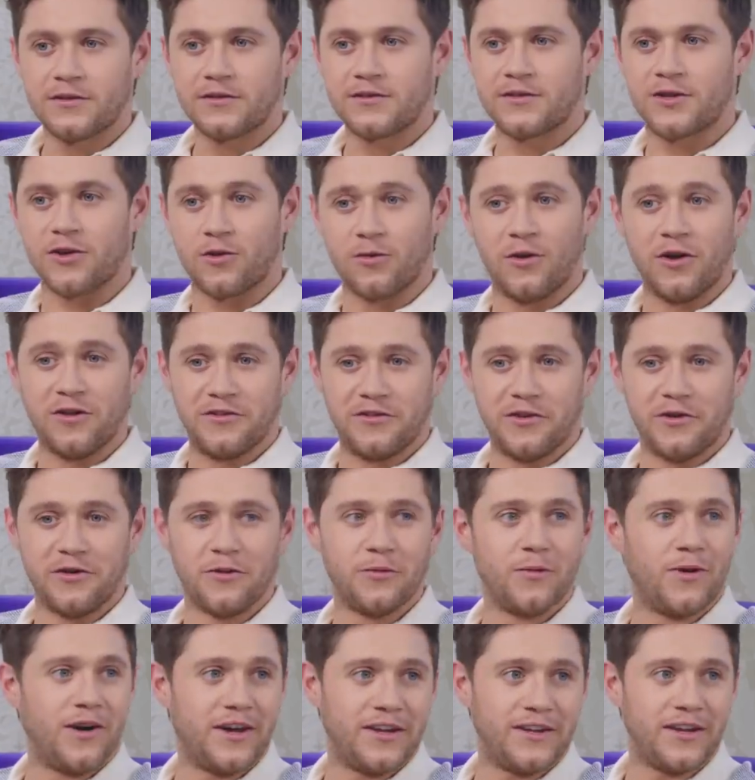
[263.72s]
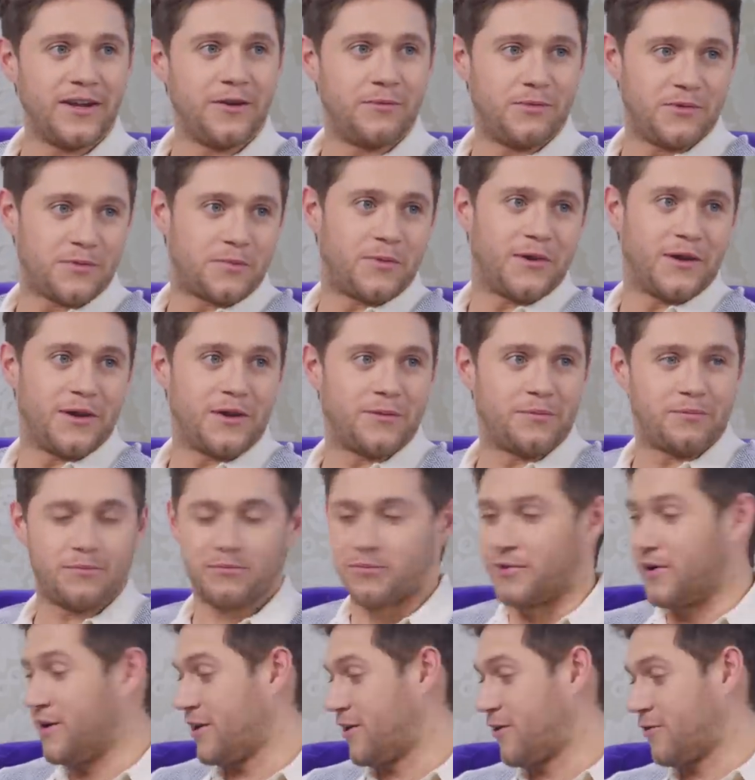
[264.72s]
to go on to do what I did was pretty
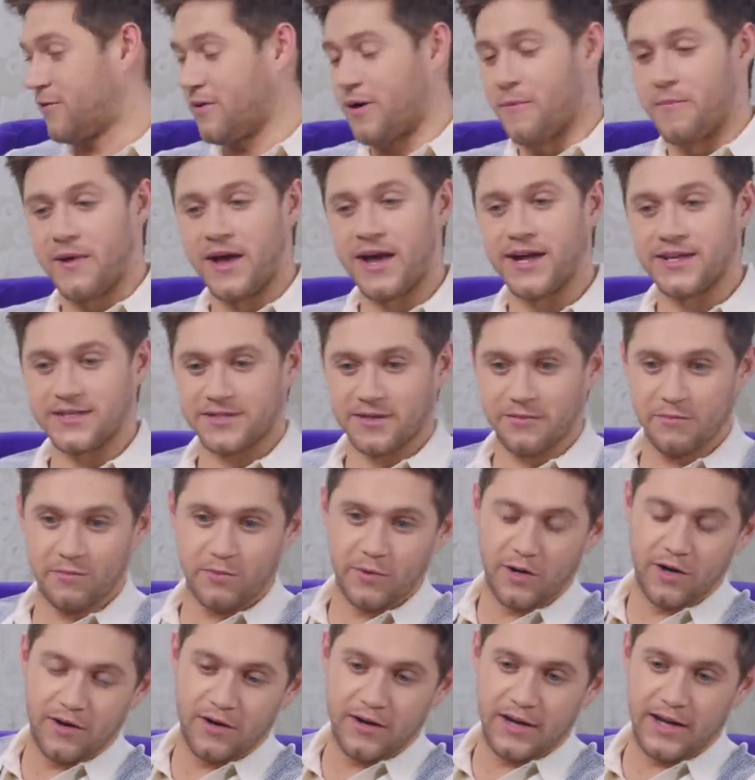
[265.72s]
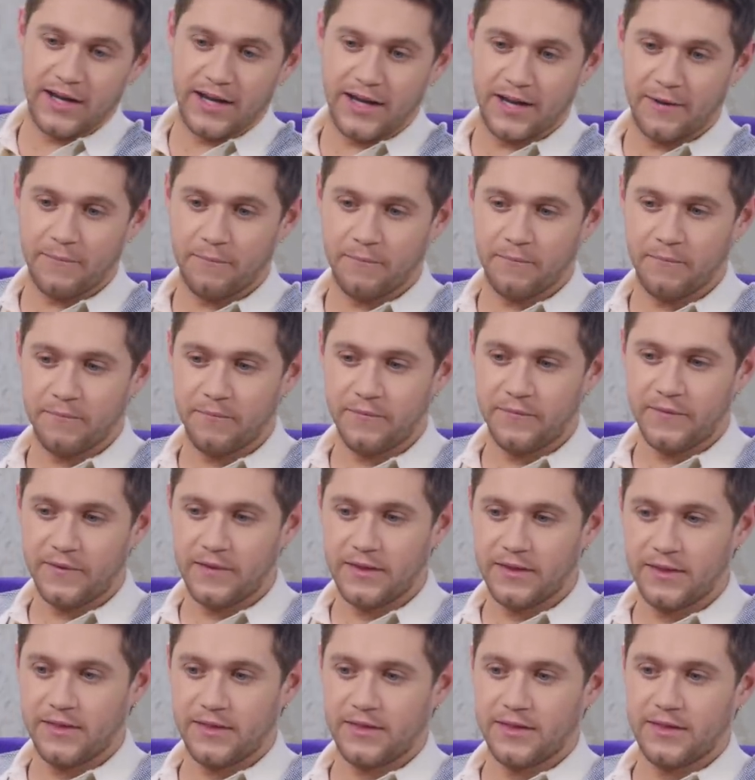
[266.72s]
pretty amazing. But um,
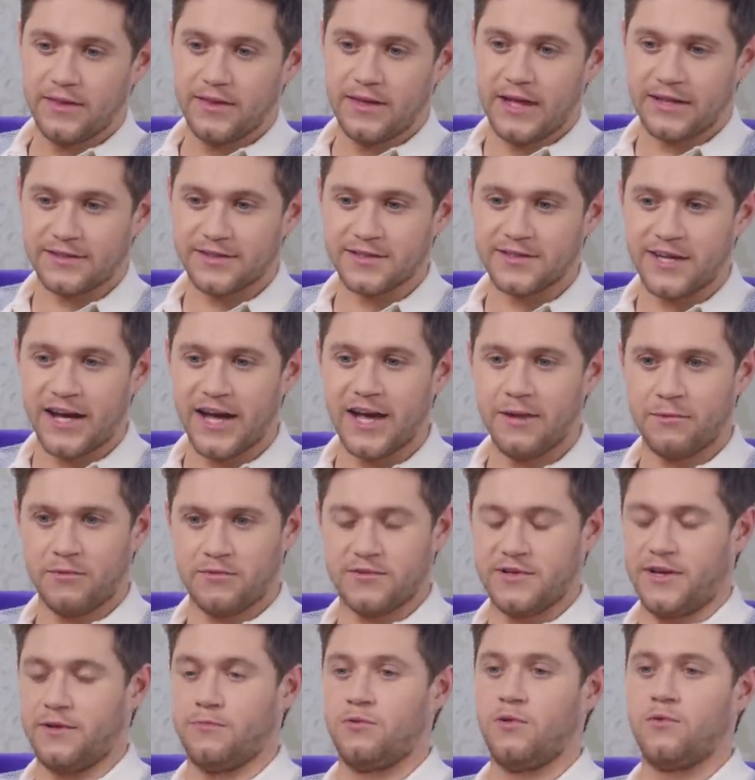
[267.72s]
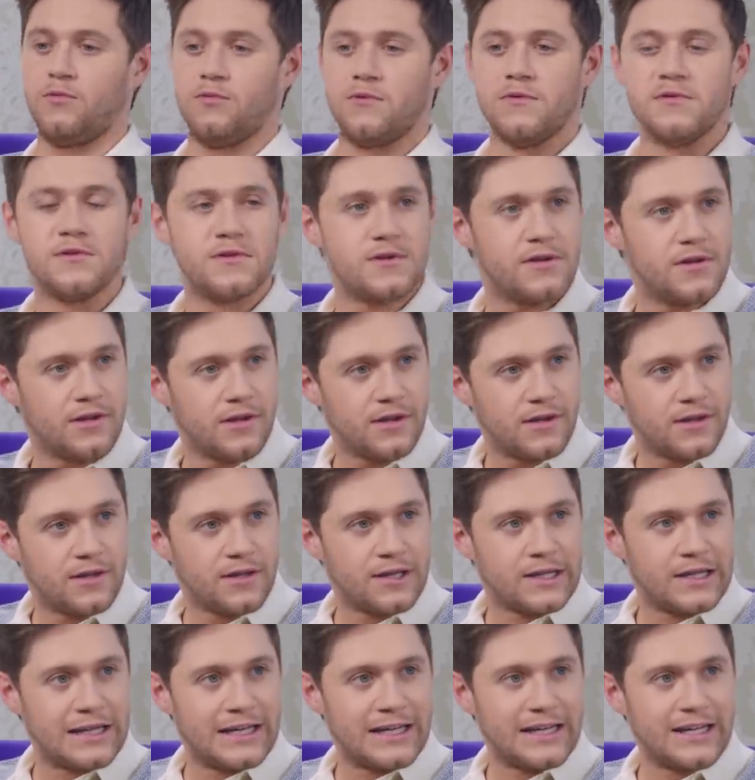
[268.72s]
at the time, it was like, whoa.
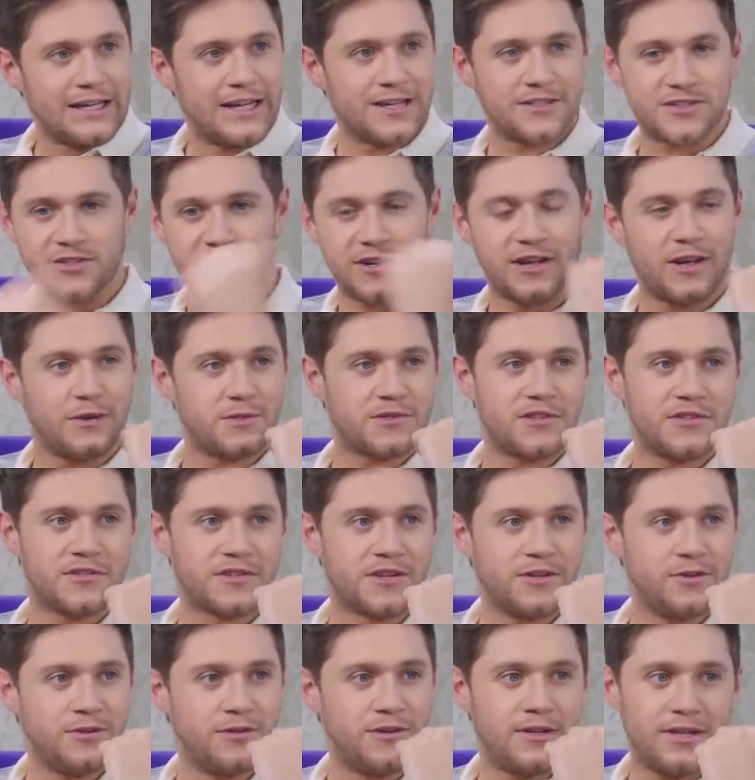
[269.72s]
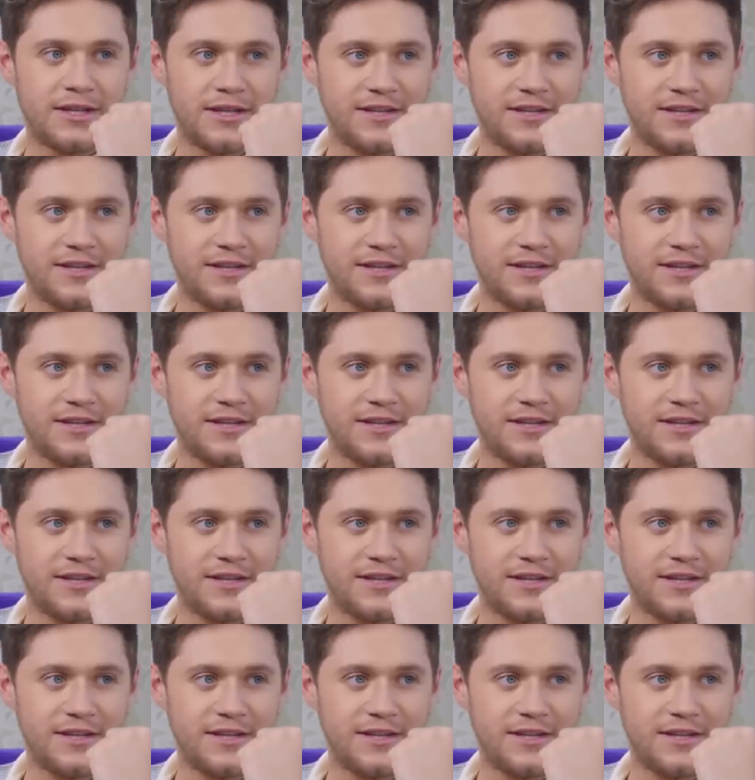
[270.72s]
Yesterday, I was in school,